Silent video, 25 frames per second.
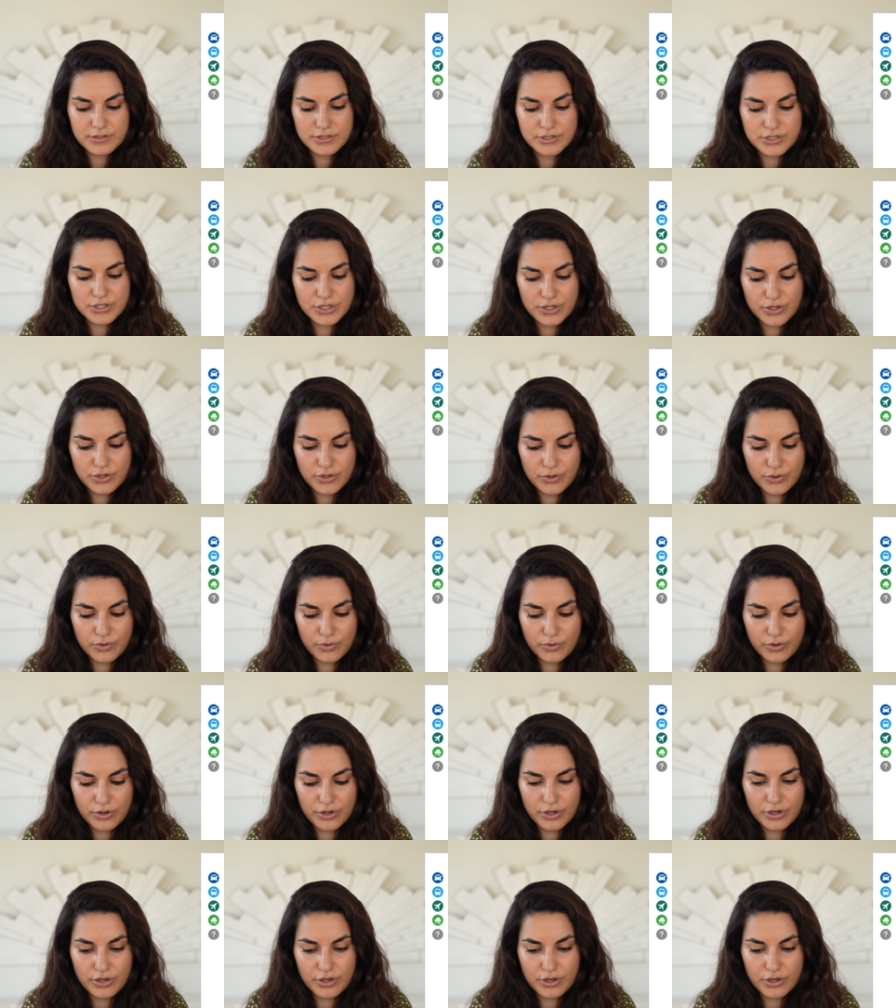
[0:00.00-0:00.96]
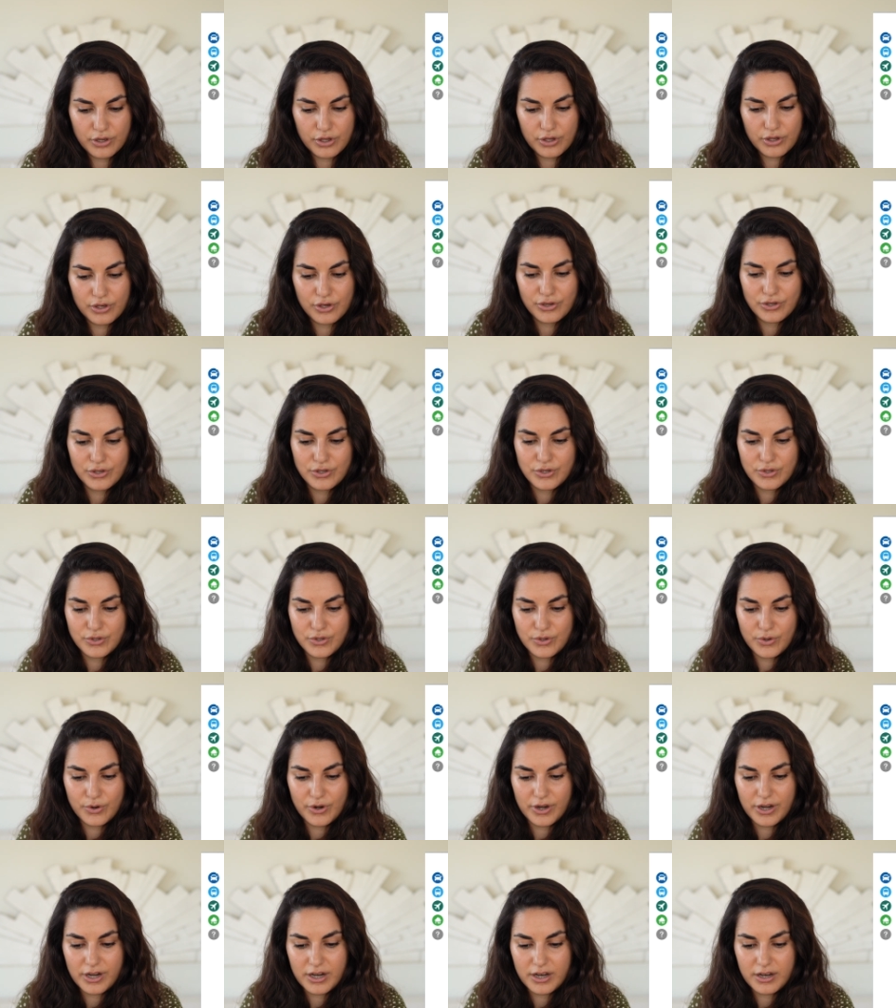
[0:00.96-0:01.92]
to New
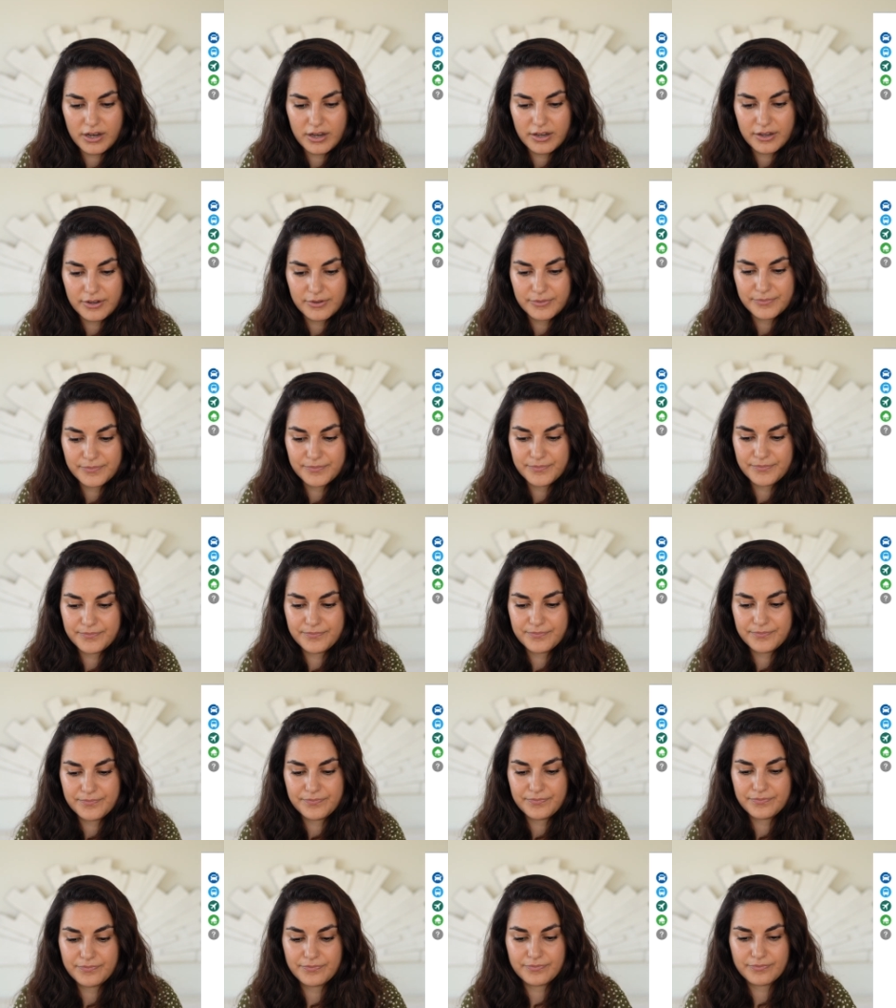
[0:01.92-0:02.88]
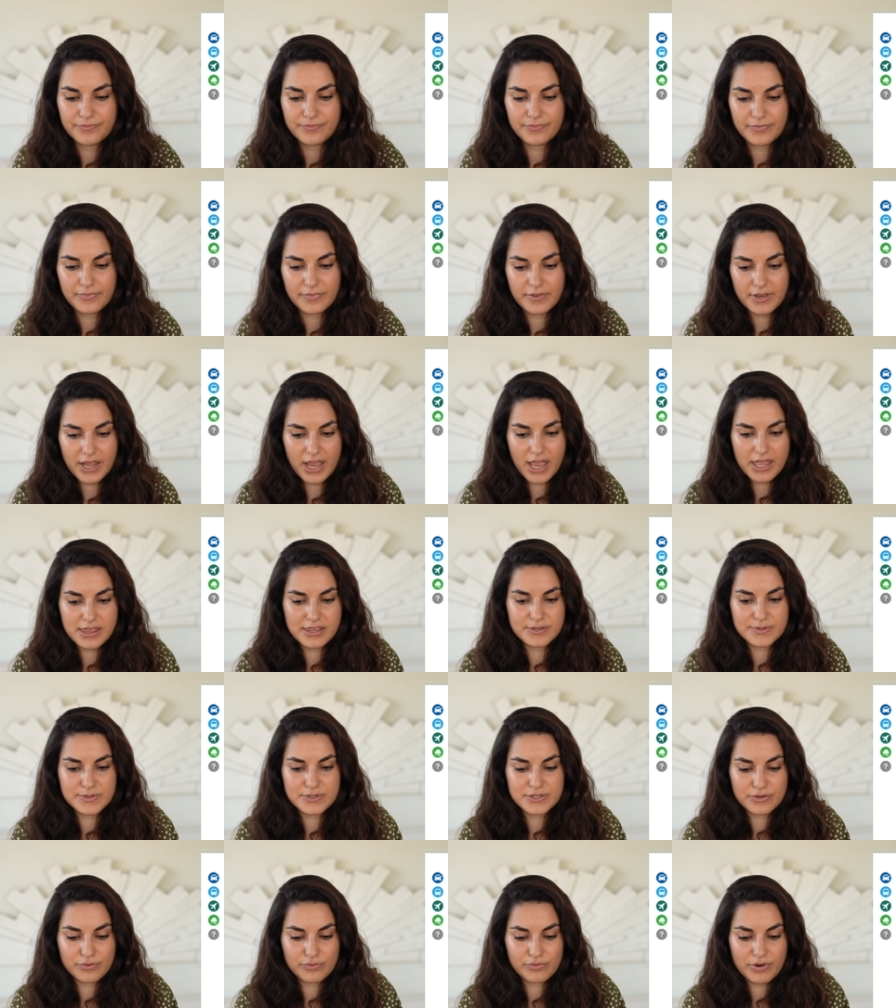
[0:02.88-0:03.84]
York. And
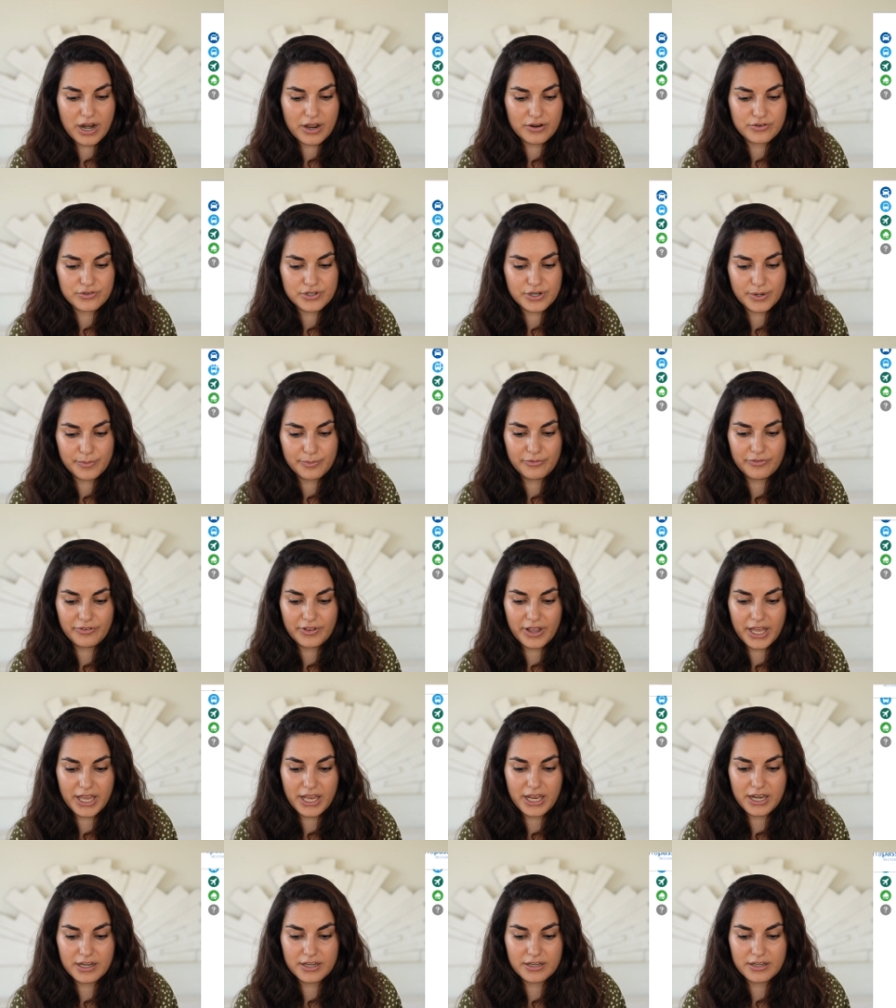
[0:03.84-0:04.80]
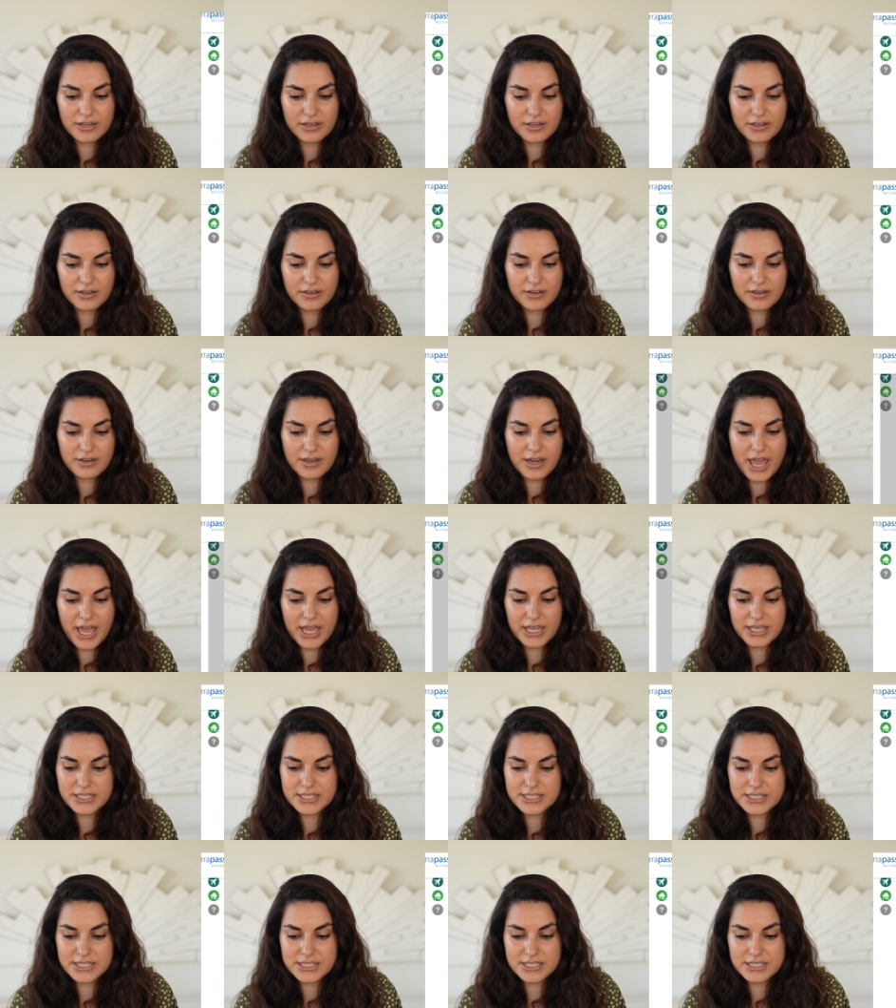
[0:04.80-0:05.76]
this is a round trip flight.
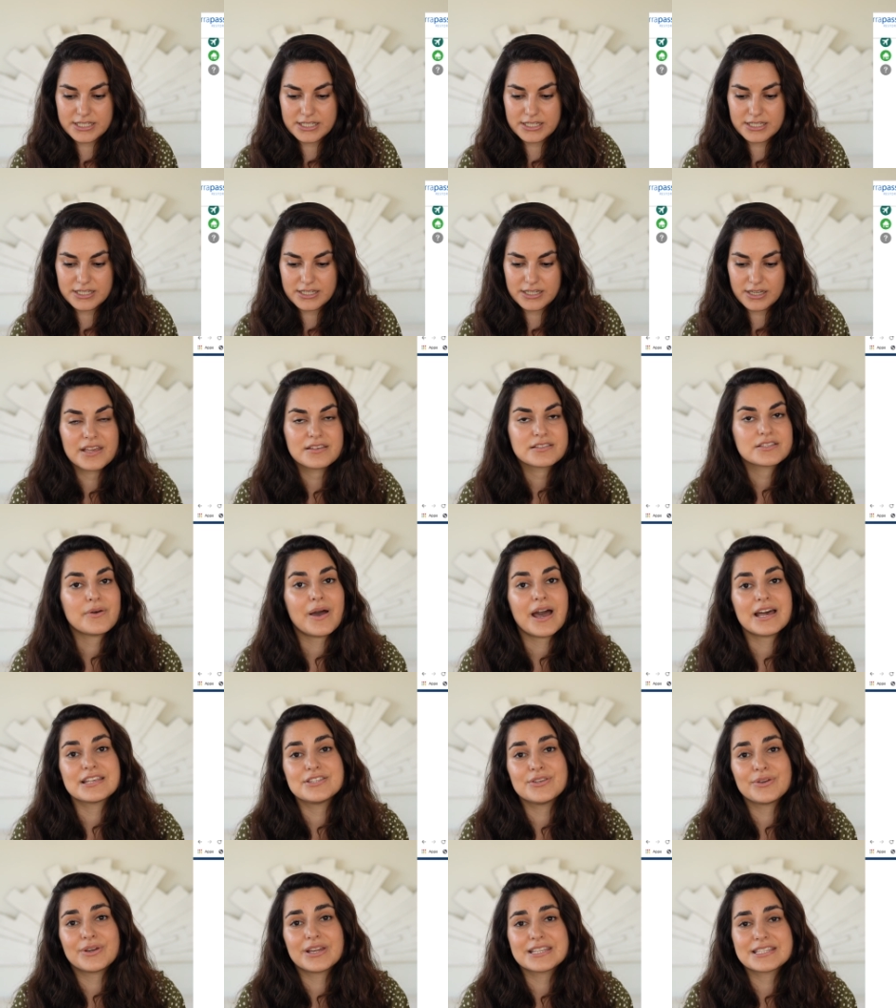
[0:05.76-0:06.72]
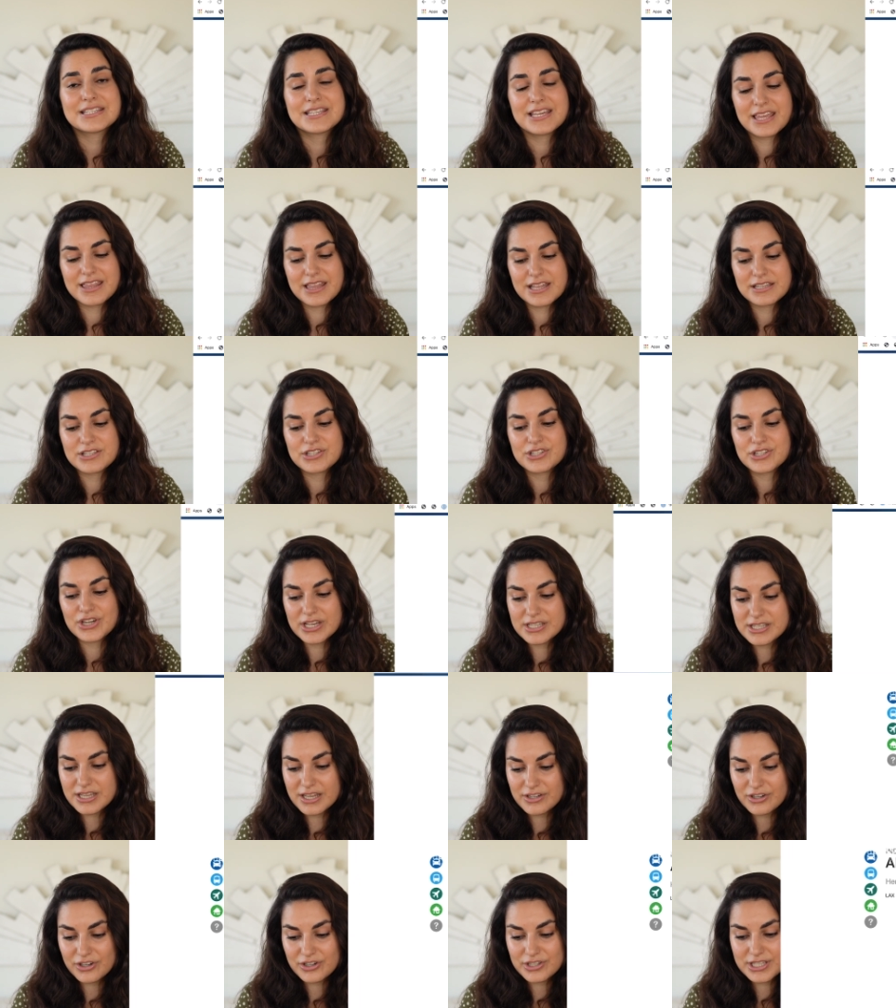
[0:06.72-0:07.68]
Next, so as you can see, that's
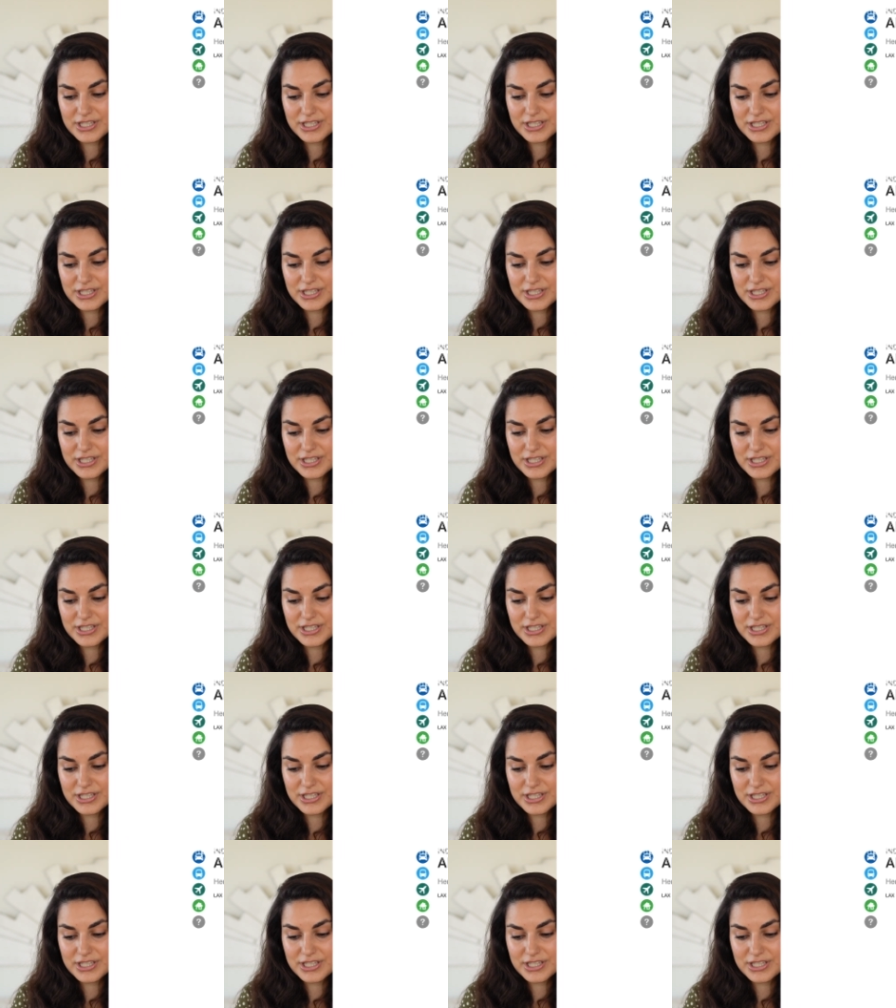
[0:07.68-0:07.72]
just under